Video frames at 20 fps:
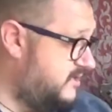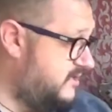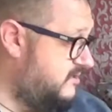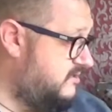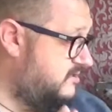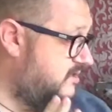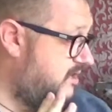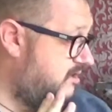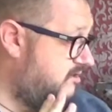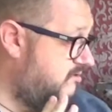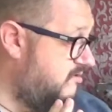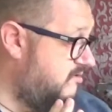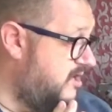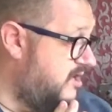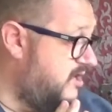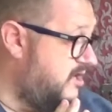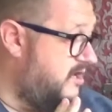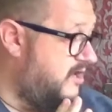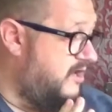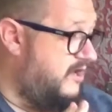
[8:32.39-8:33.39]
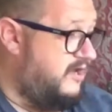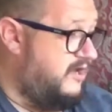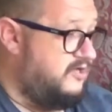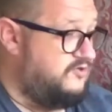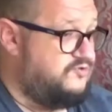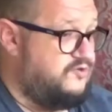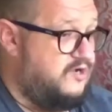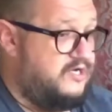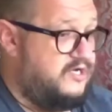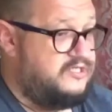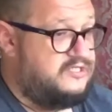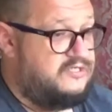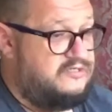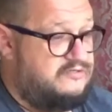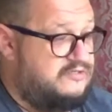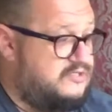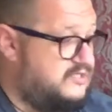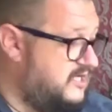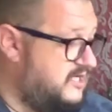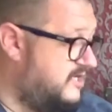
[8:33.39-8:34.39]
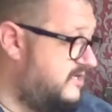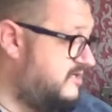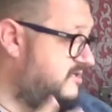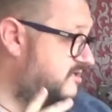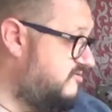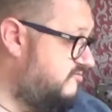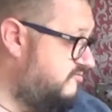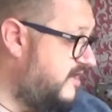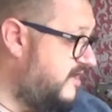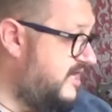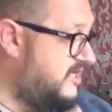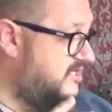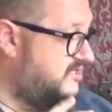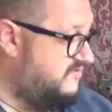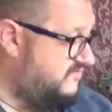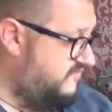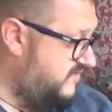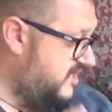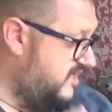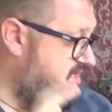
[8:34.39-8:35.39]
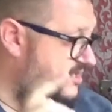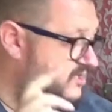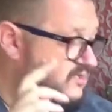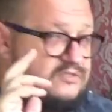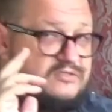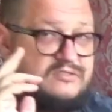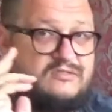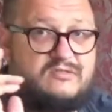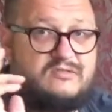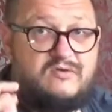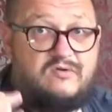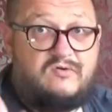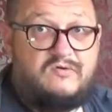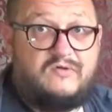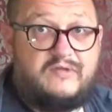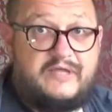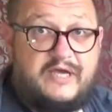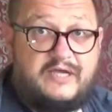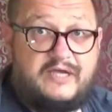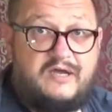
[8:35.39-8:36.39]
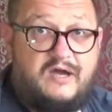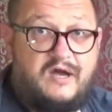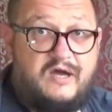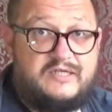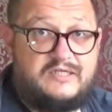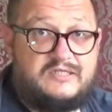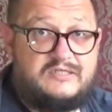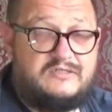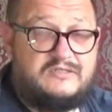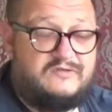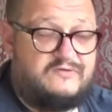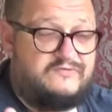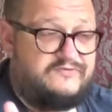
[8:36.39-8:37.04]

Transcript: So dry suit, cylinders, regs, fins, all that kind of stuff.